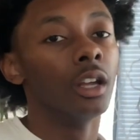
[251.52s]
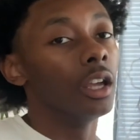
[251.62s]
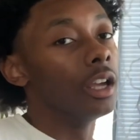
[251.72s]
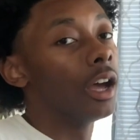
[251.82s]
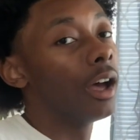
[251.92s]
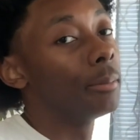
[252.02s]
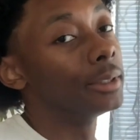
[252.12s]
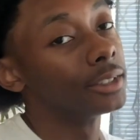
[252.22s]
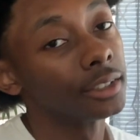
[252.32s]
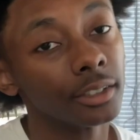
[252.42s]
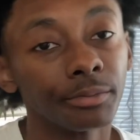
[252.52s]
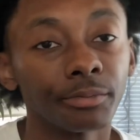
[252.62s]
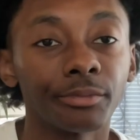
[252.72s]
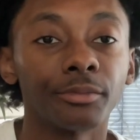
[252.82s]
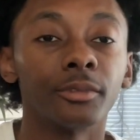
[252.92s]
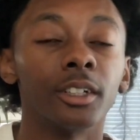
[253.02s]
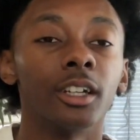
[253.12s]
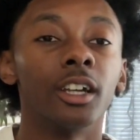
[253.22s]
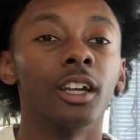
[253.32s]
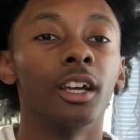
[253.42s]
it happens.
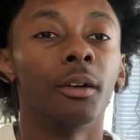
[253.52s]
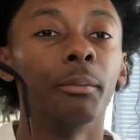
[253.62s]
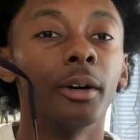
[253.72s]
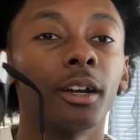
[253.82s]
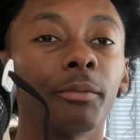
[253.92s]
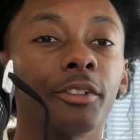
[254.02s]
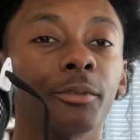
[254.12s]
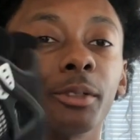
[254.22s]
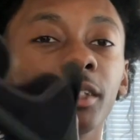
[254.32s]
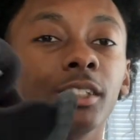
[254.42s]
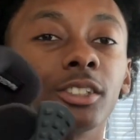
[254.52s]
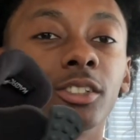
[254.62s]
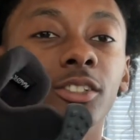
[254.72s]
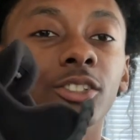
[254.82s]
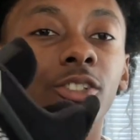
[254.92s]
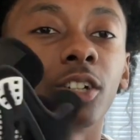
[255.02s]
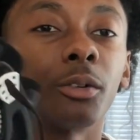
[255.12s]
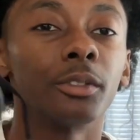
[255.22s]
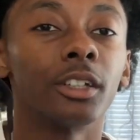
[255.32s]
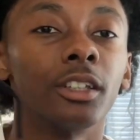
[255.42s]
But I'm finna put these on and show y'all
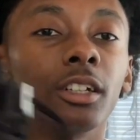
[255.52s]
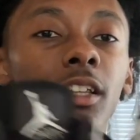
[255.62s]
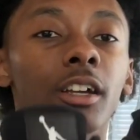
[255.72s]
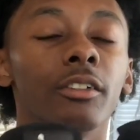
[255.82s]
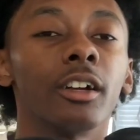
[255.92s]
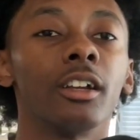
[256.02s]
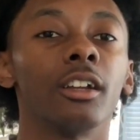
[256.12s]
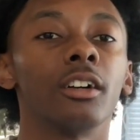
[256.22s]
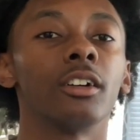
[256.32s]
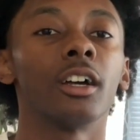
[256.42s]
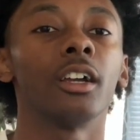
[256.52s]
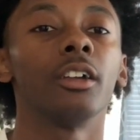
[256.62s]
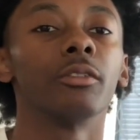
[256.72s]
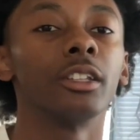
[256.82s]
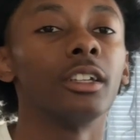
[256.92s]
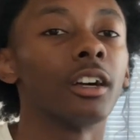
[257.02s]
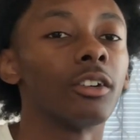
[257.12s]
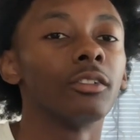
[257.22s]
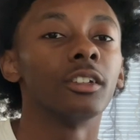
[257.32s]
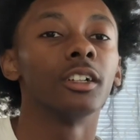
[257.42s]
what they look like right now. I ain't really got on
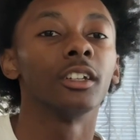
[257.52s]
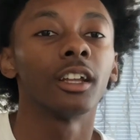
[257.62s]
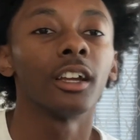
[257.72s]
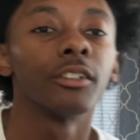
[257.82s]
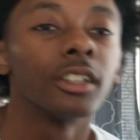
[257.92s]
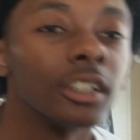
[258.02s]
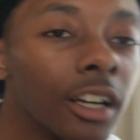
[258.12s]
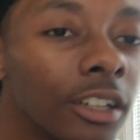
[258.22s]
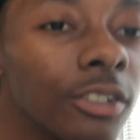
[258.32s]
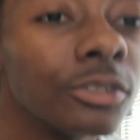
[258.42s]
nothing. I ain't really got no